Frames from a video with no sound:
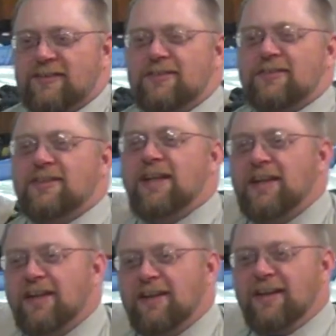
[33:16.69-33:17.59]
sneak
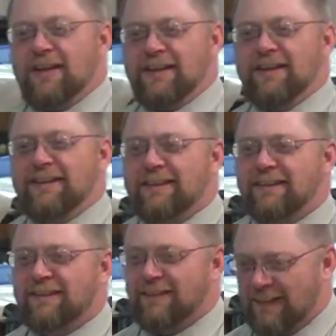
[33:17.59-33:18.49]
in.
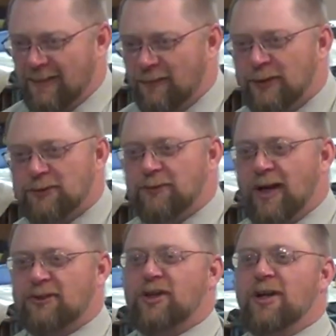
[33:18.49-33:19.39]
We,
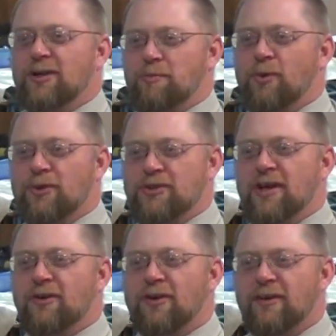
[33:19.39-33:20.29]
I try not to point you
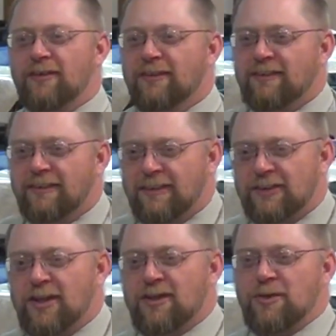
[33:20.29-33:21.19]
out, all right? I
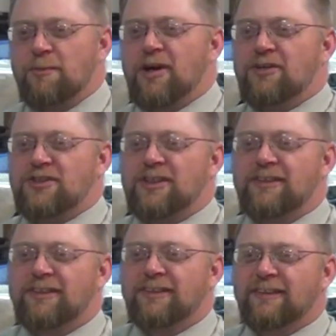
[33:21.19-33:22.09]
try not to embarrass you.
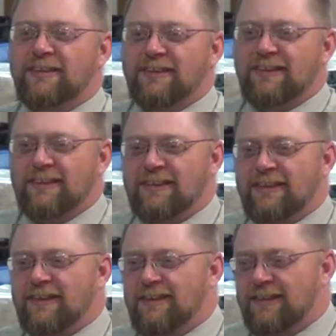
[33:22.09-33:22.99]

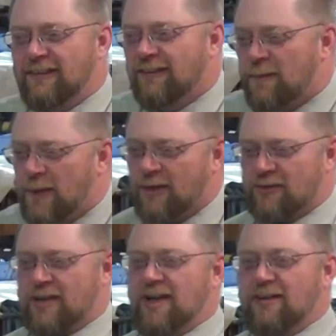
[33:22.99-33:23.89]
I don't embarrass
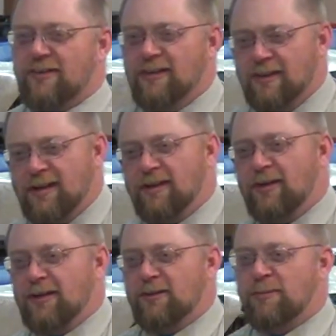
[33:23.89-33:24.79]
guys. I don't
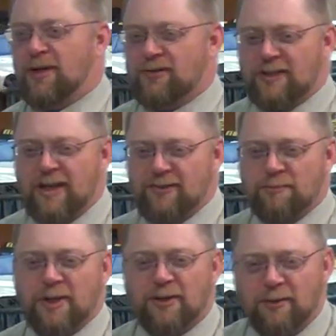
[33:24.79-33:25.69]
like to embarrass guys
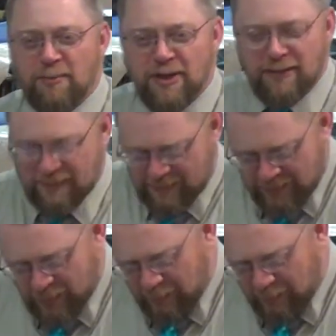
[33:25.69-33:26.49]
bigger than me. So,